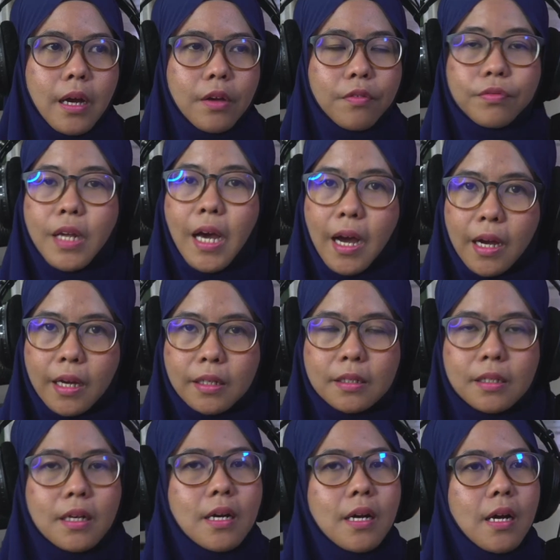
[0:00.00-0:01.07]

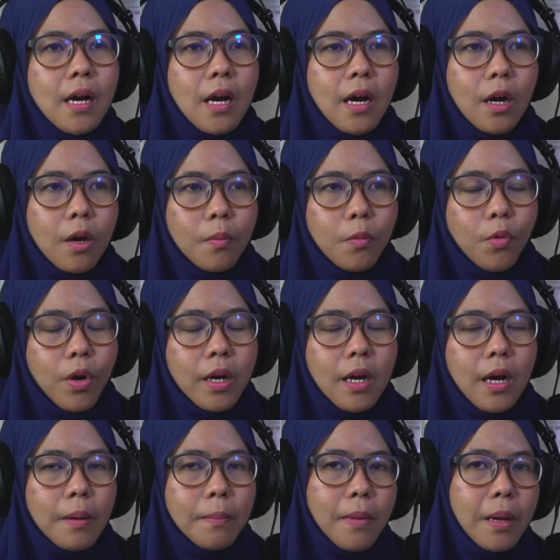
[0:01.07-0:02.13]
done, what
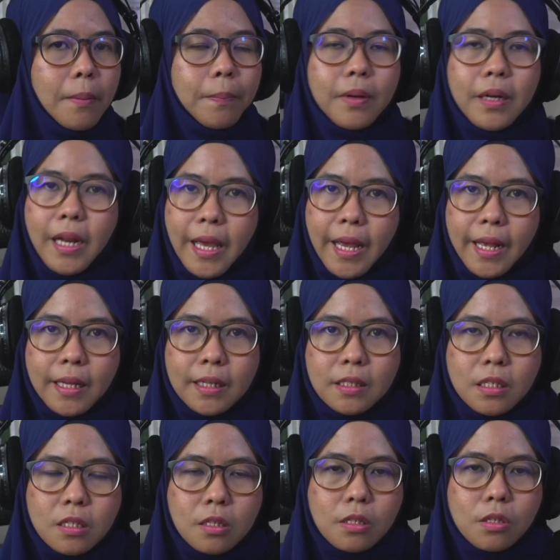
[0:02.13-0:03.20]
are my
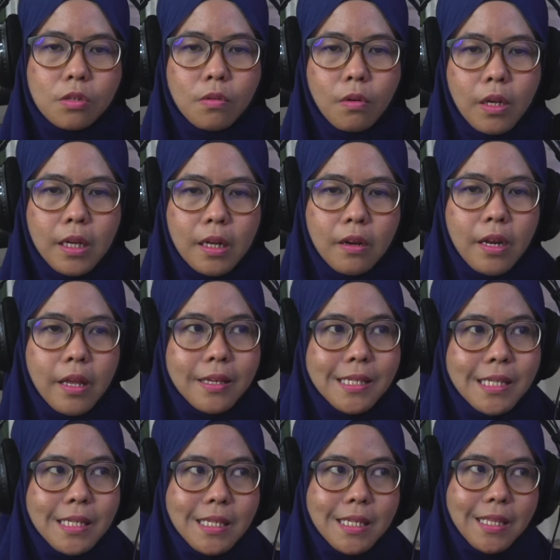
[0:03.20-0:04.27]
plans in
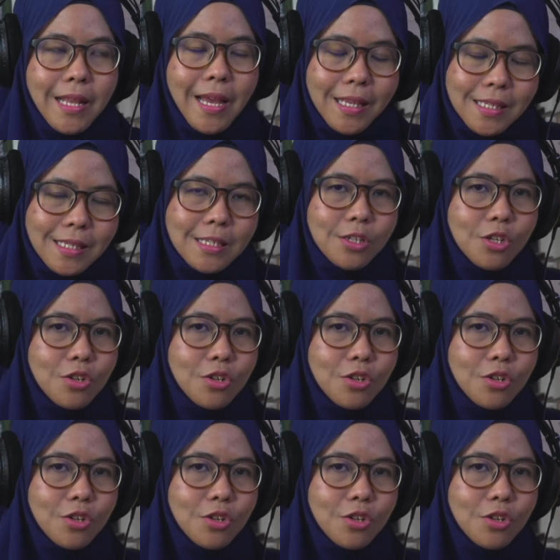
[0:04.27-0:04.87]
this next